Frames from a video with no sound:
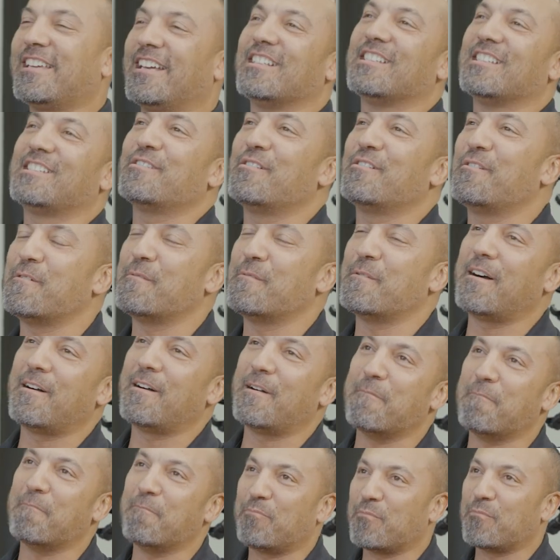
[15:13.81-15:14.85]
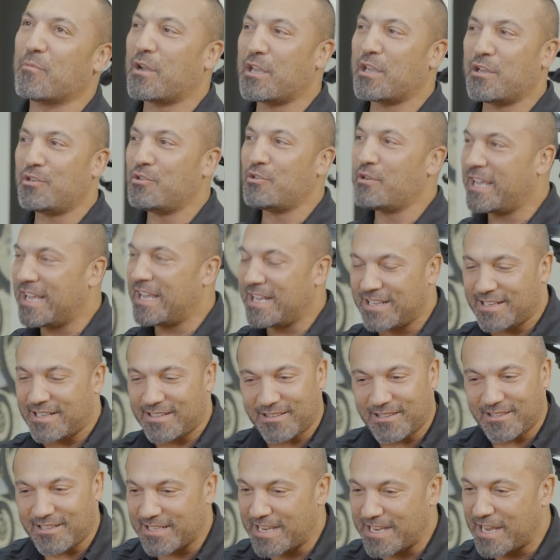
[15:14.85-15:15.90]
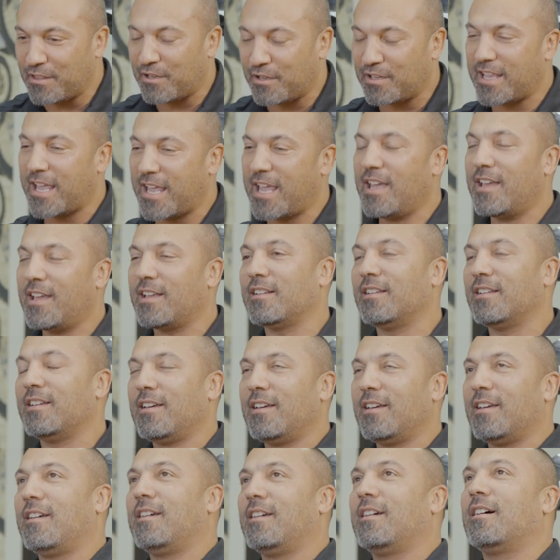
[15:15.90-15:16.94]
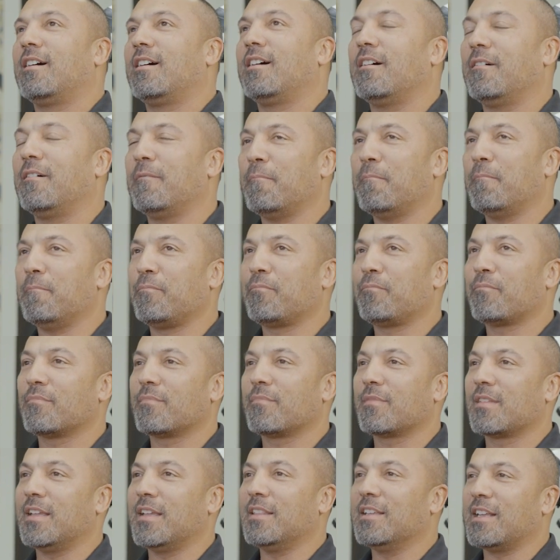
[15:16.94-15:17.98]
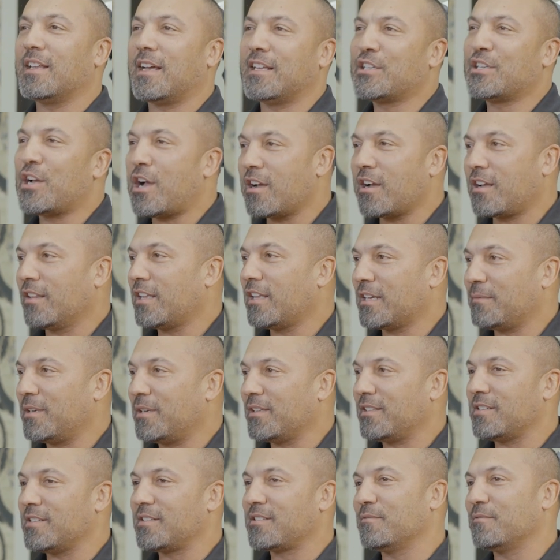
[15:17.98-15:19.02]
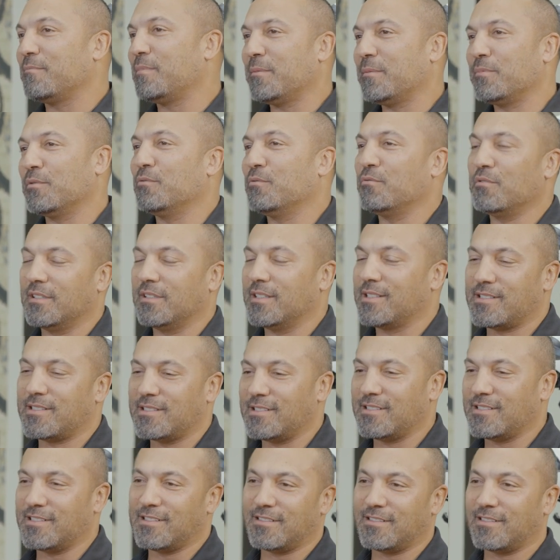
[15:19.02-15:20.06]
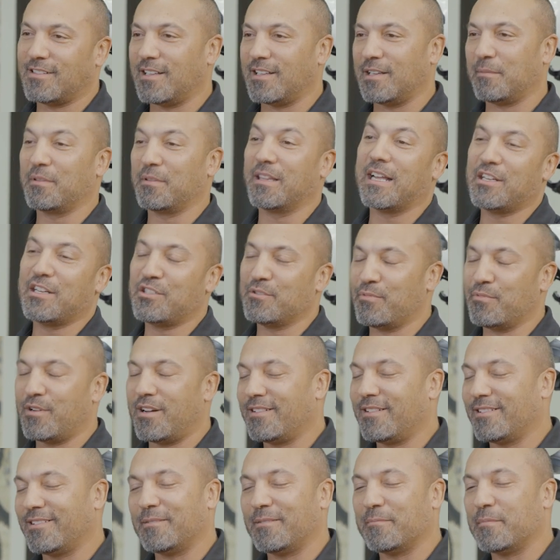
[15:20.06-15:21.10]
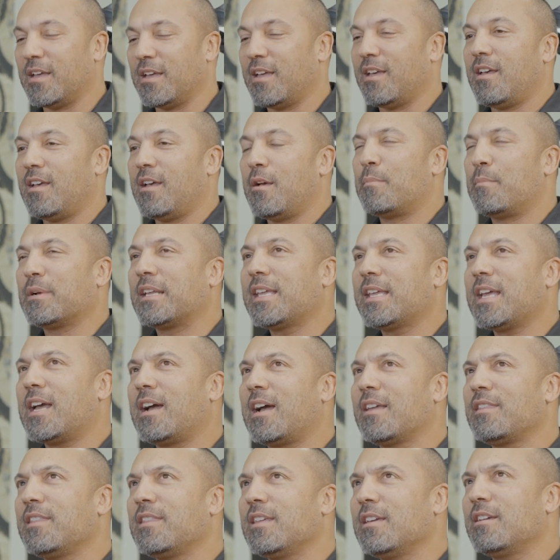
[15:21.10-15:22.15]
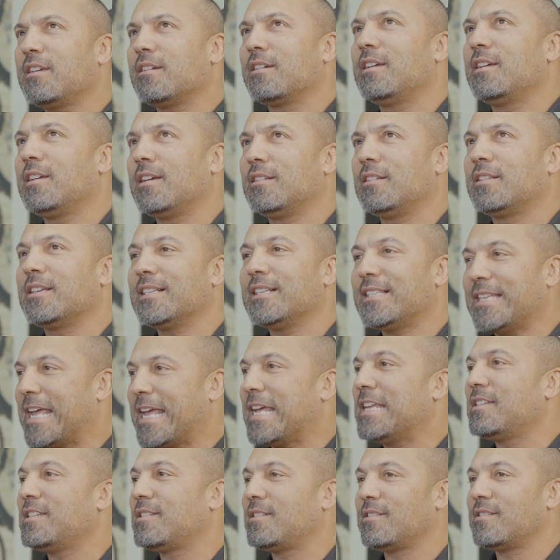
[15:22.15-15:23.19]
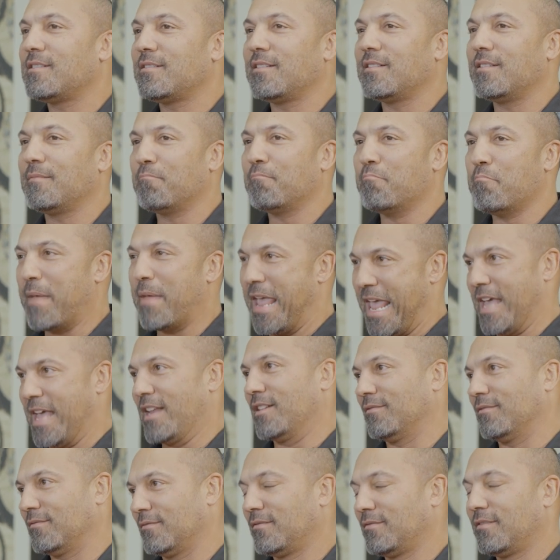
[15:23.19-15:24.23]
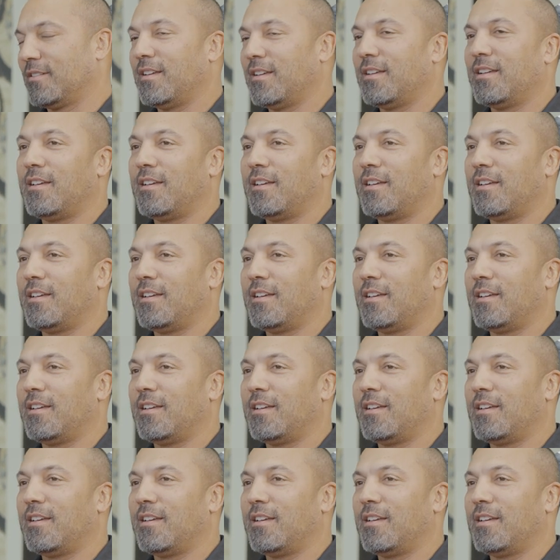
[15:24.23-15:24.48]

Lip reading: really it. So what you hit the nail on the head. And I talk a lot about this to people who will listen, and I'm glad you brought it up. But yeah, I think today's man,